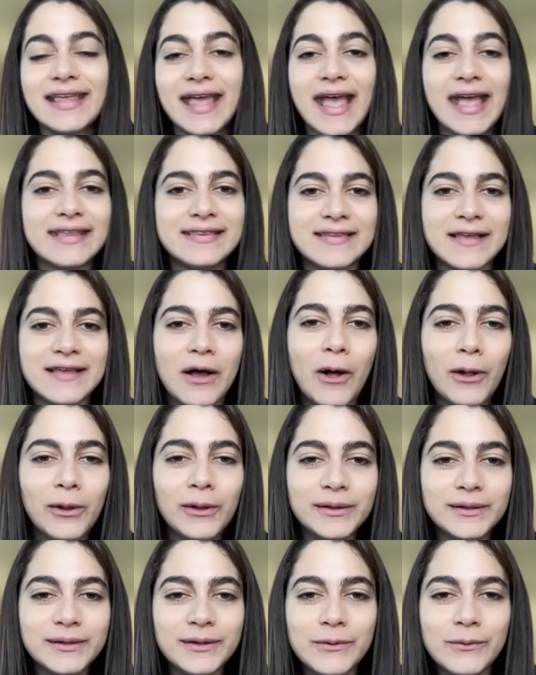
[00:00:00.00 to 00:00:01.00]
it's a
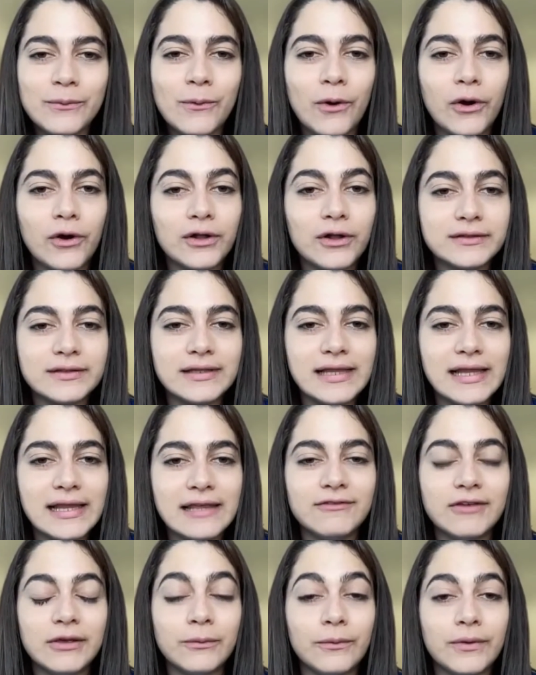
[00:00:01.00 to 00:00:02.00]
whole new world
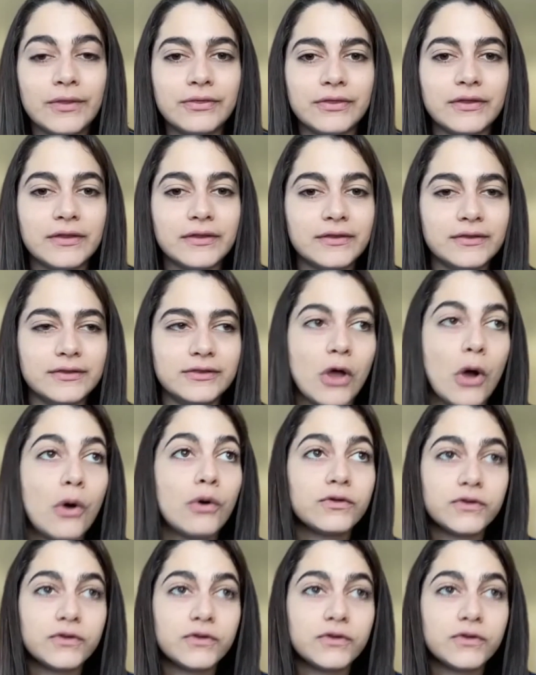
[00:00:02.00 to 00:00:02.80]
living with no